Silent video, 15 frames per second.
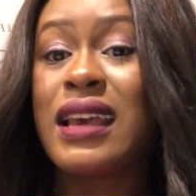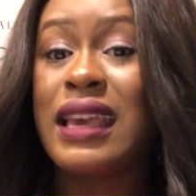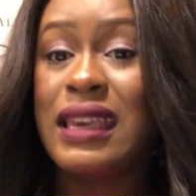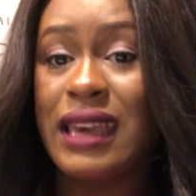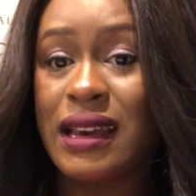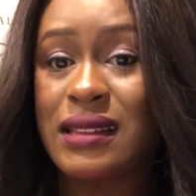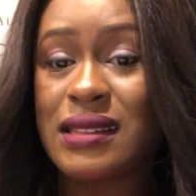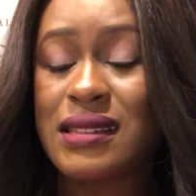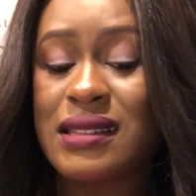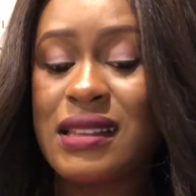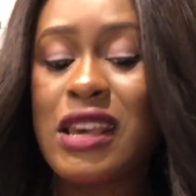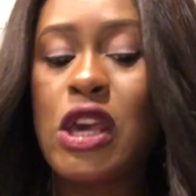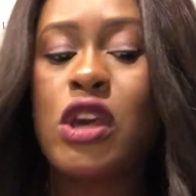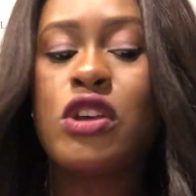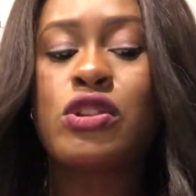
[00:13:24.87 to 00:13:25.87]
Yes.
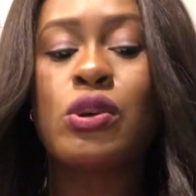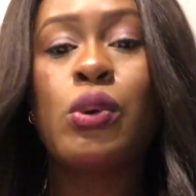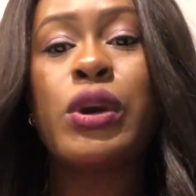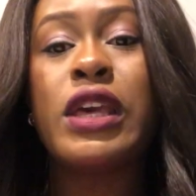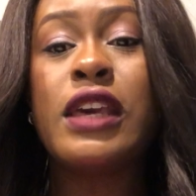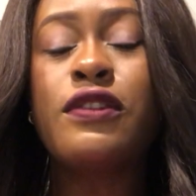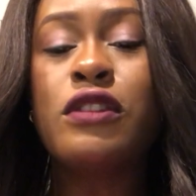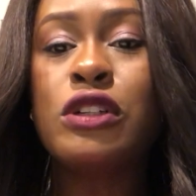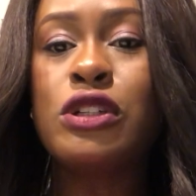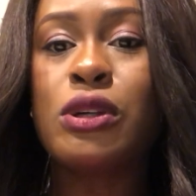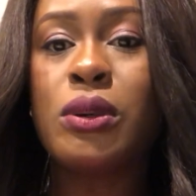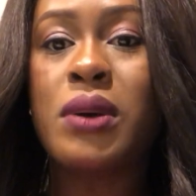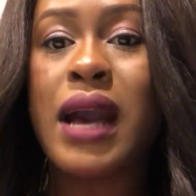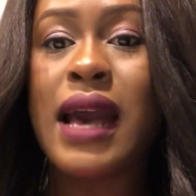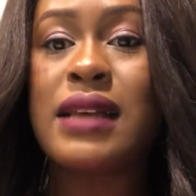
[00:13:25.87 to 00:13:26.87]
So even
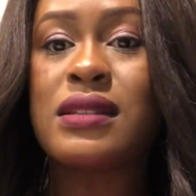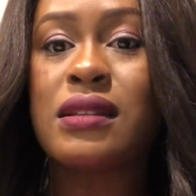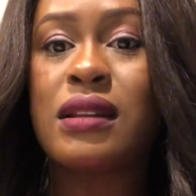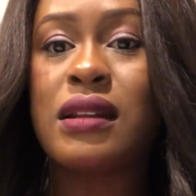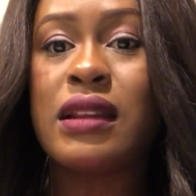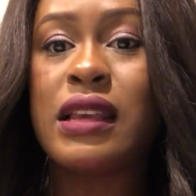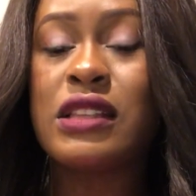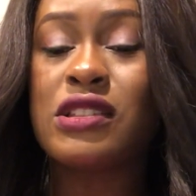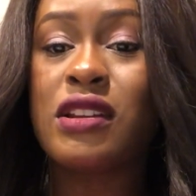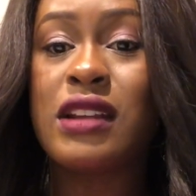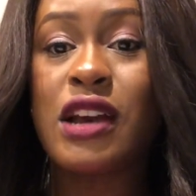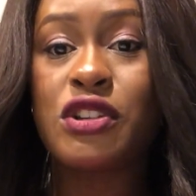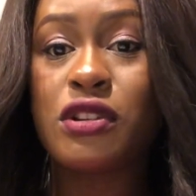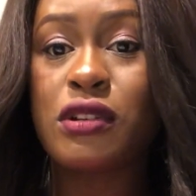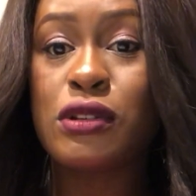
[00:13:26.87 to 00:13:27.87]
though as an
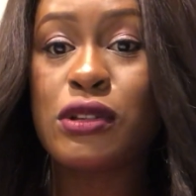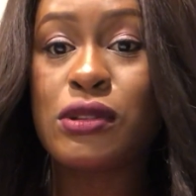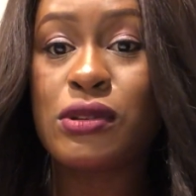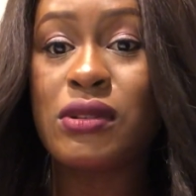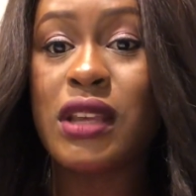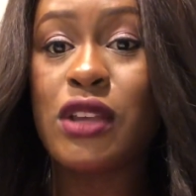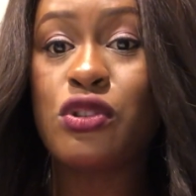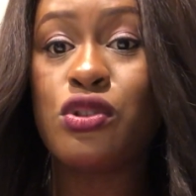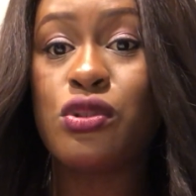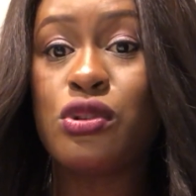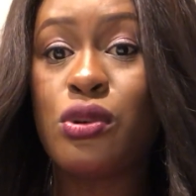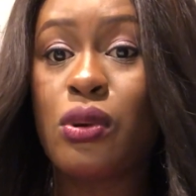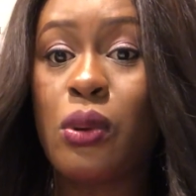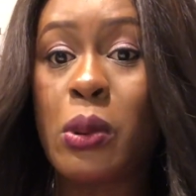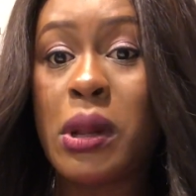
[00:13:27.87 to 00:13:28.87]
international student, you
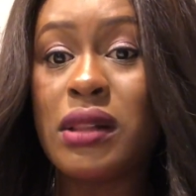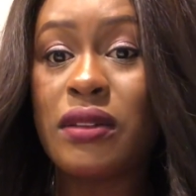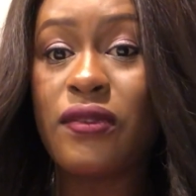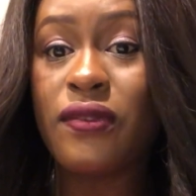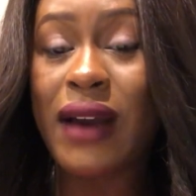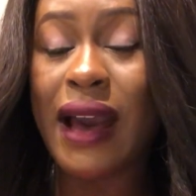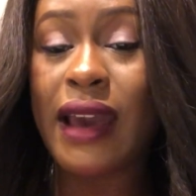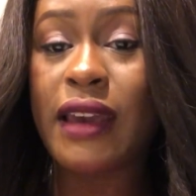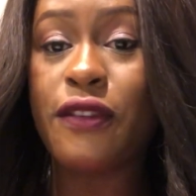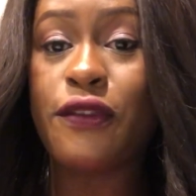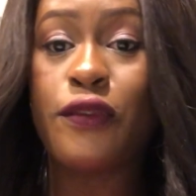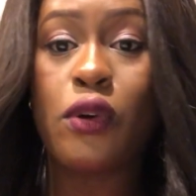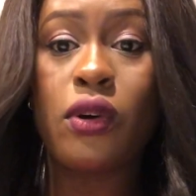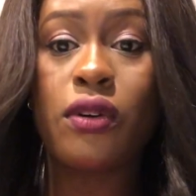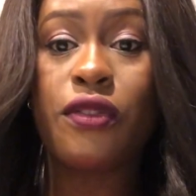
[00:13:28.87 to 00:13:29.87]
don't qualify
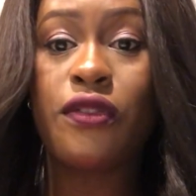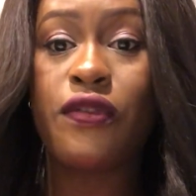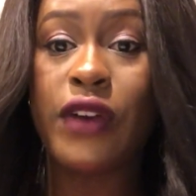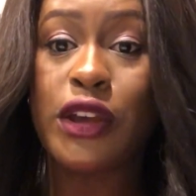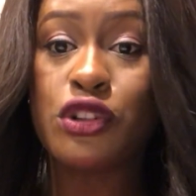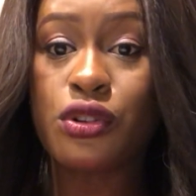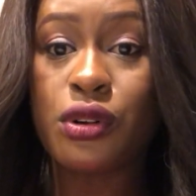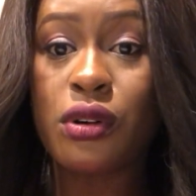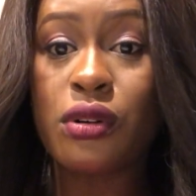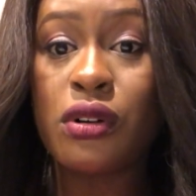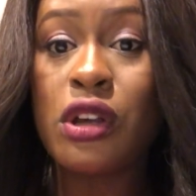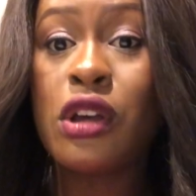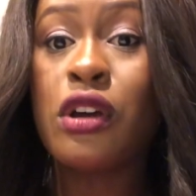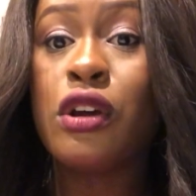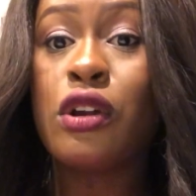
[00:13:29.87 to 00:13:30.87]
for
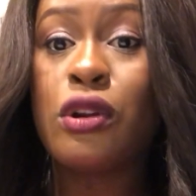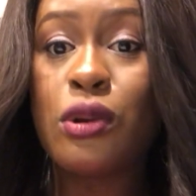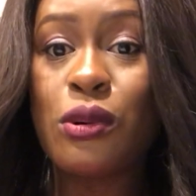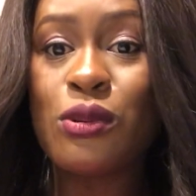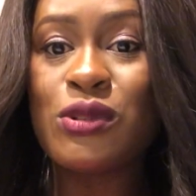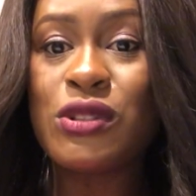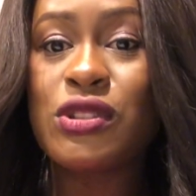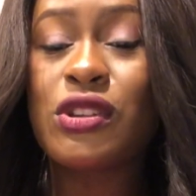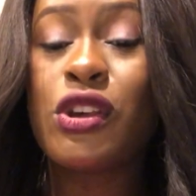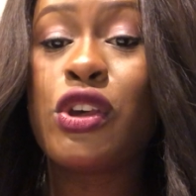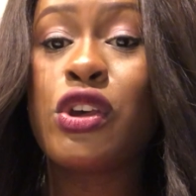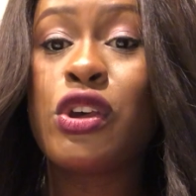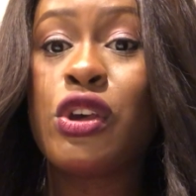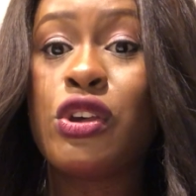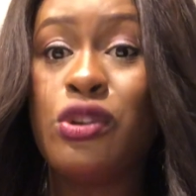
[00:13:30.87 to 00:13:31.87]
federal loans,
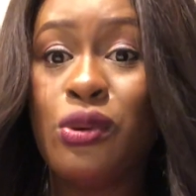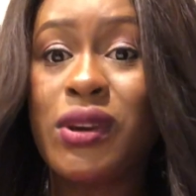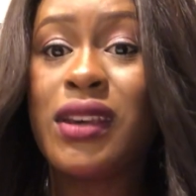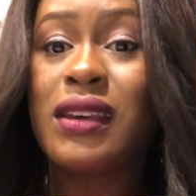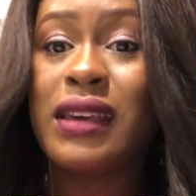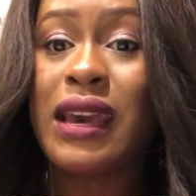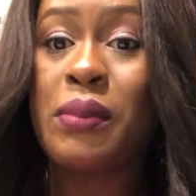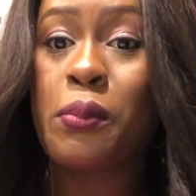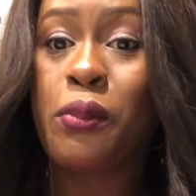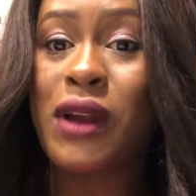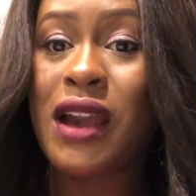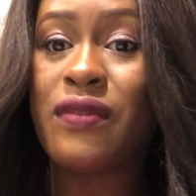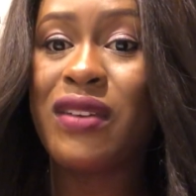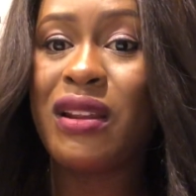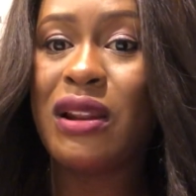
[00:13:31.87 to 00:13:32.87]
you can get
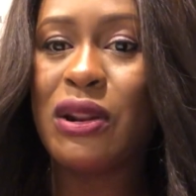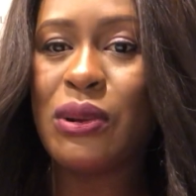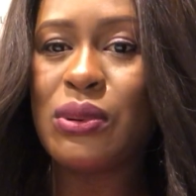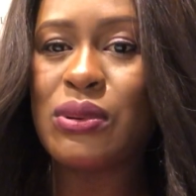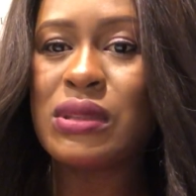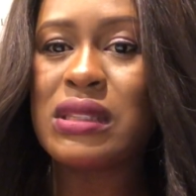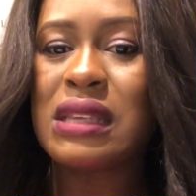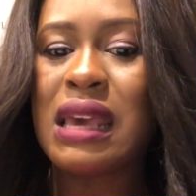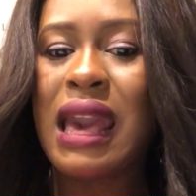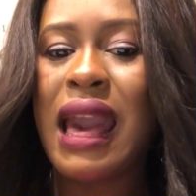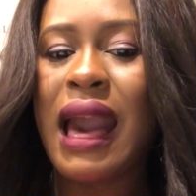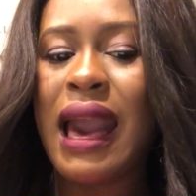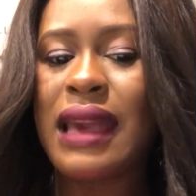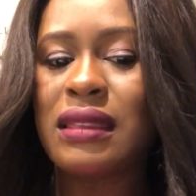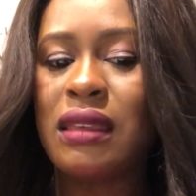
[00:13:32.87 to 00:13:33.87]
private loans.
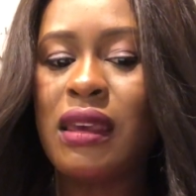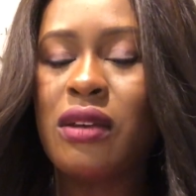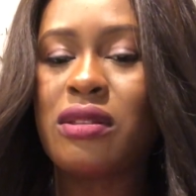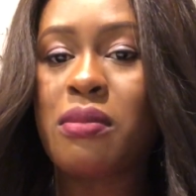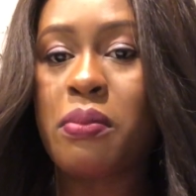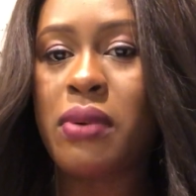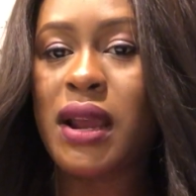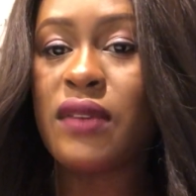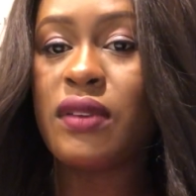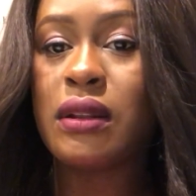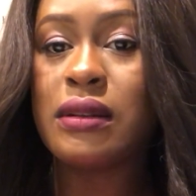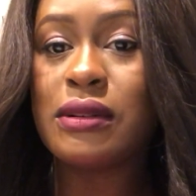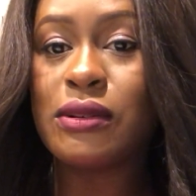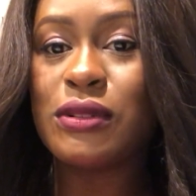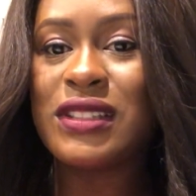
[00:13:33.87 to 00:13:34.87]
I think the
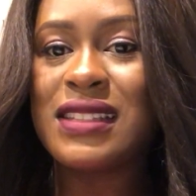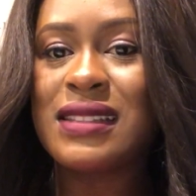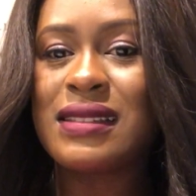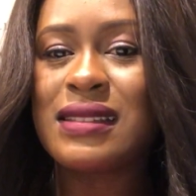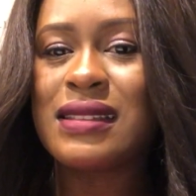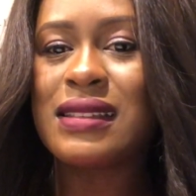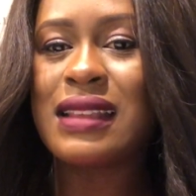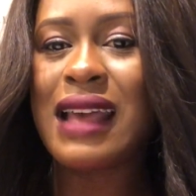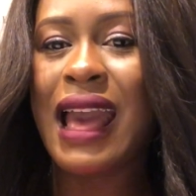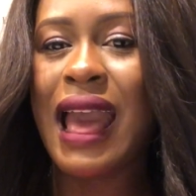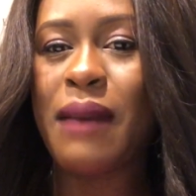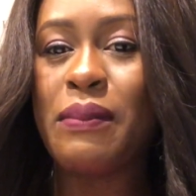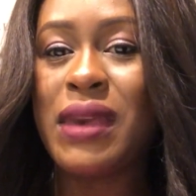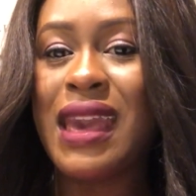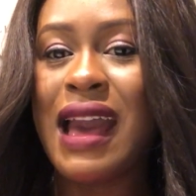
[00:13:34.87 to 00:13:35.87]
private loans
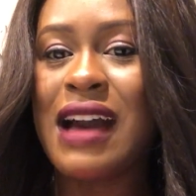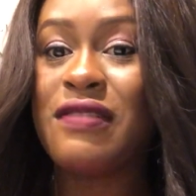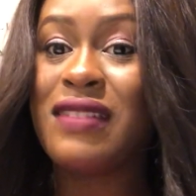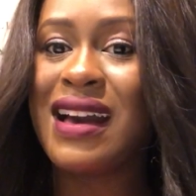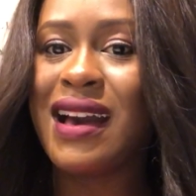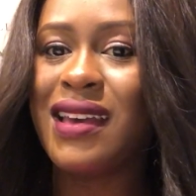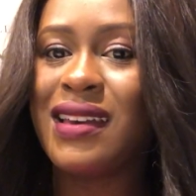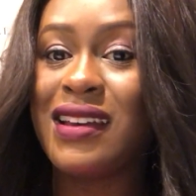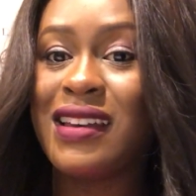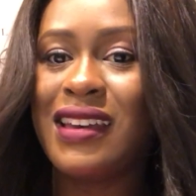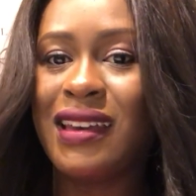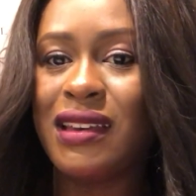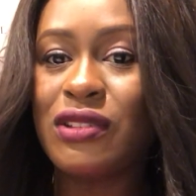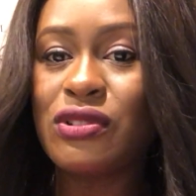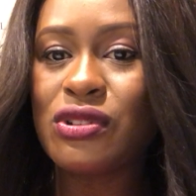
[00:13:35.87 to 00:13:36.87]
may have higher
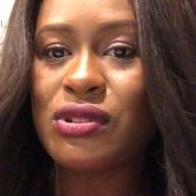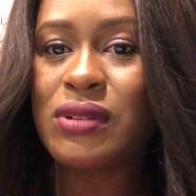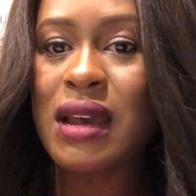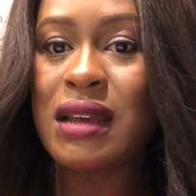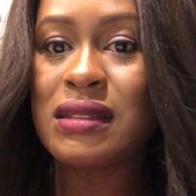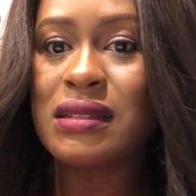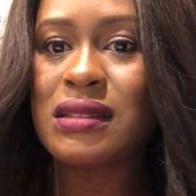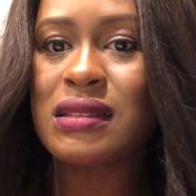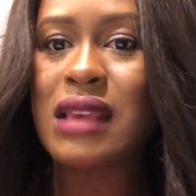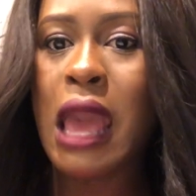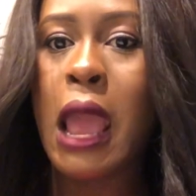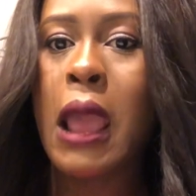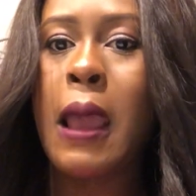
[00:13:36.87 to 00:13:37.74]
interest.